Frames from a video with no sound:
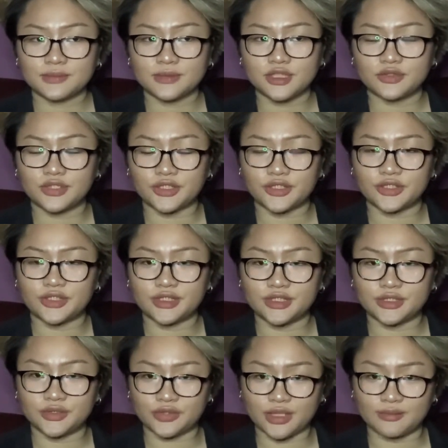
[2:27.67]

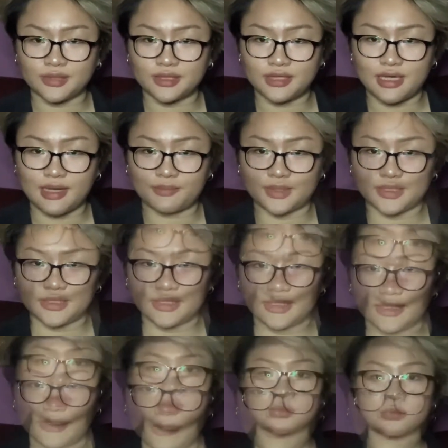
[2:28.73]
recurrent drama
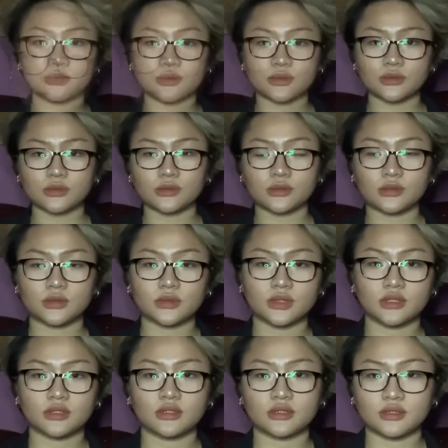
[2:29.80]
happens.
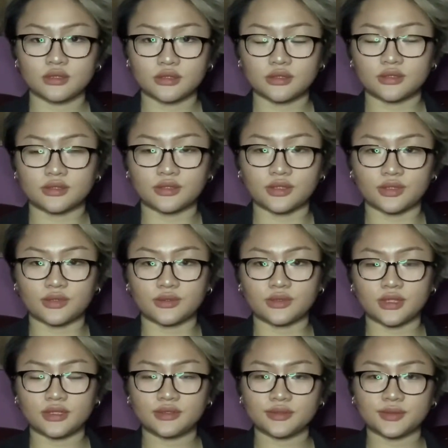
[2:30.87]
So
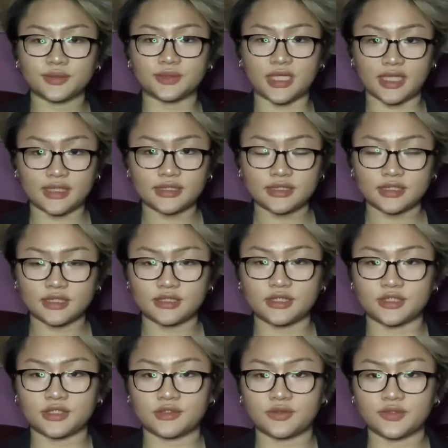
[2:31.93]
in fact,
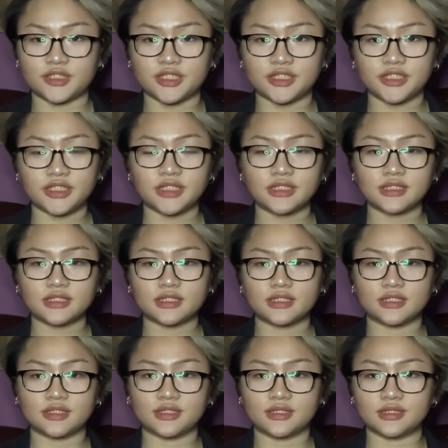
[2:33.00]
dissociation
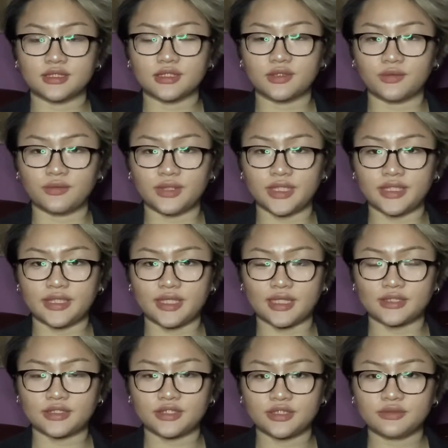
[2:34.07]
is a way
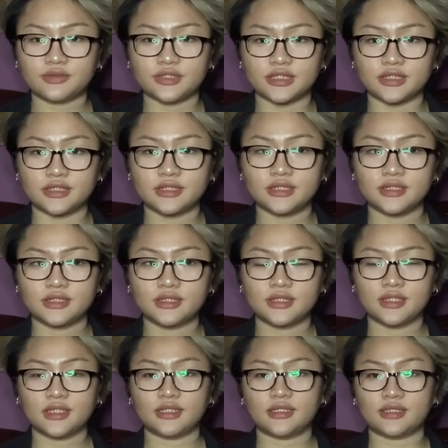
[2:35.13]
that children
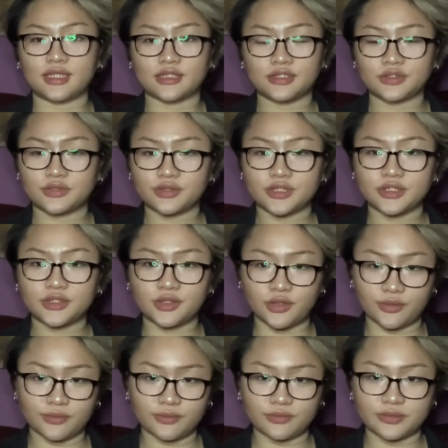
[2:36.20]
naturally
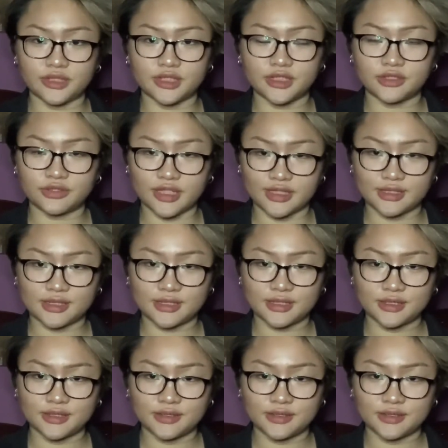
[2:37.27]
cope with stress